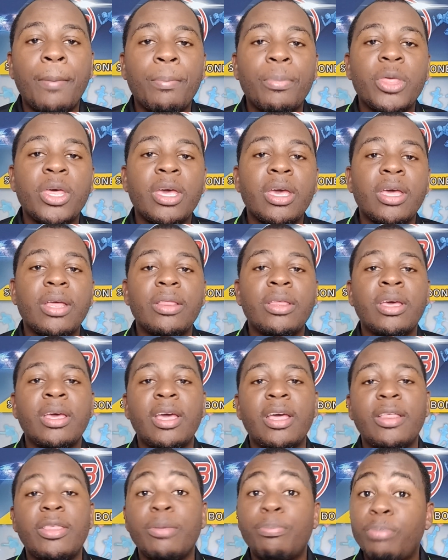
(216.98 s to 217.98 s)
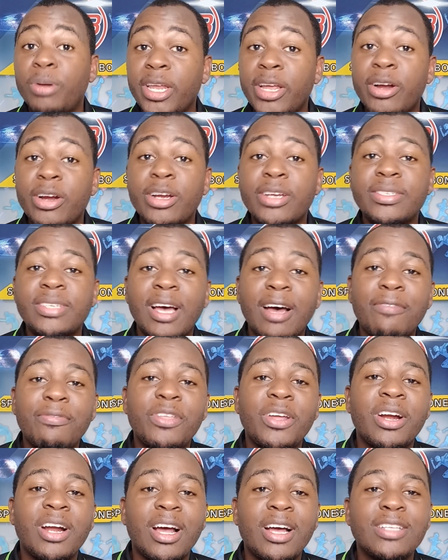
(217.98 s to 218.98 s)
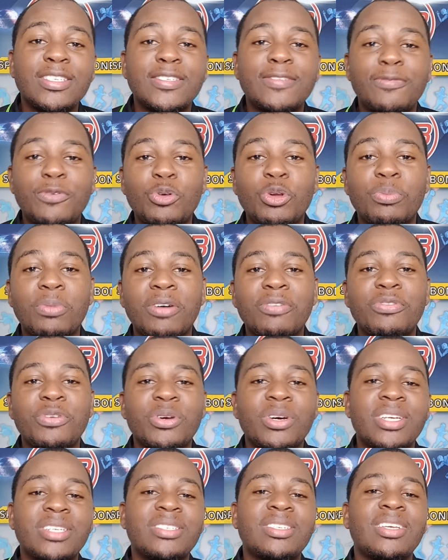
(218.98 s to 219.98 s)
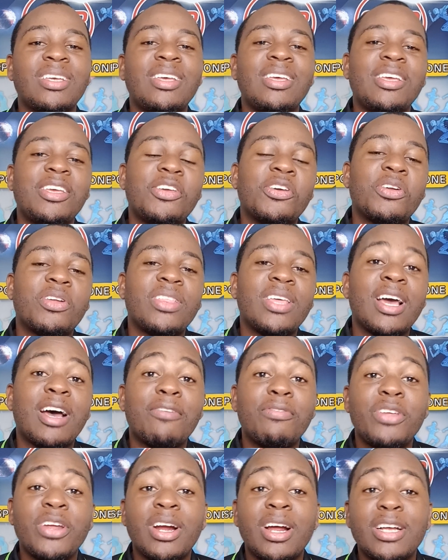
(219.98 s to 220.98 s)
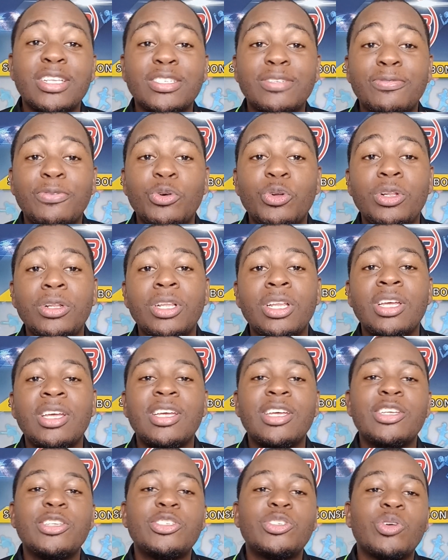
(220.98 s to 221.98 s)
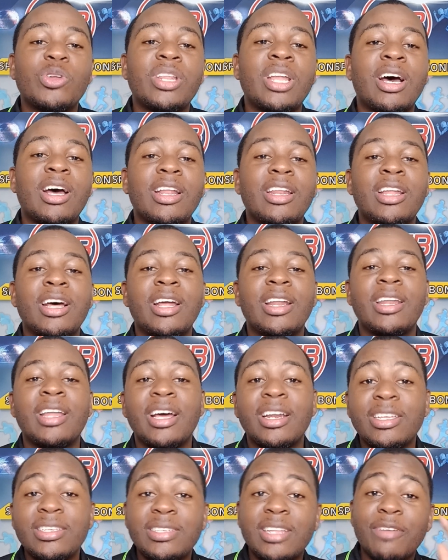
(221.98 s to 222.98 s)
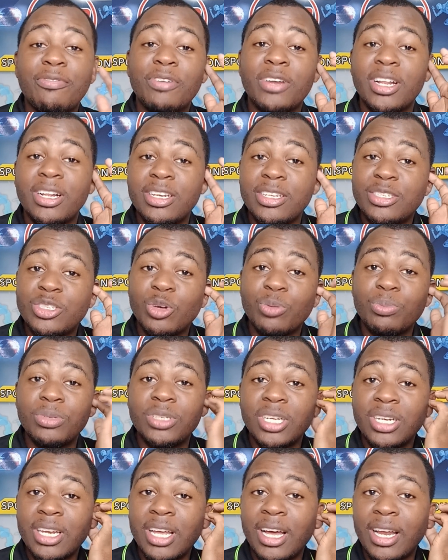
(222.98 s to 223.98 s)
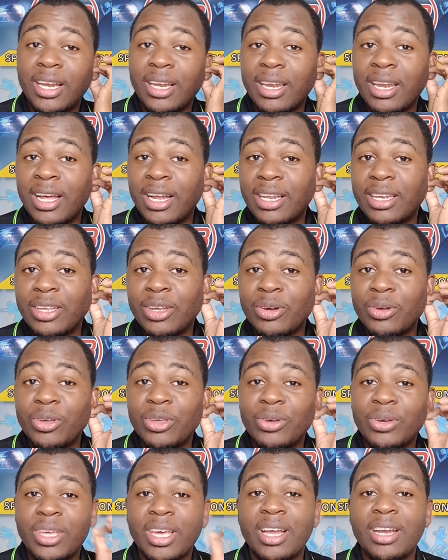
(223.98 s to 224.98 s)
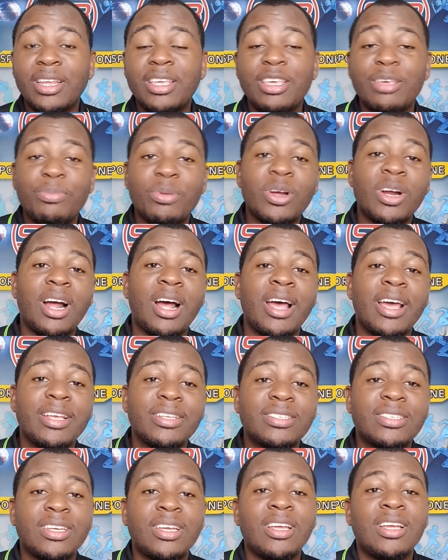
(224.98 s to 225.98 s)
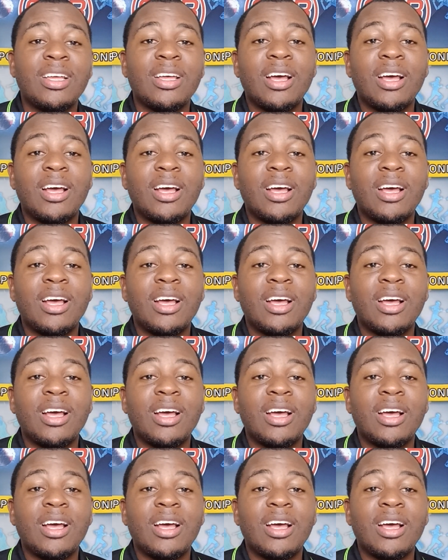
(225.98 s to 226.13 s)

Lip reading: the players have their hands full, my viewers. You know, they have their hands full. So that is definitely something that you know, you can keep your eyes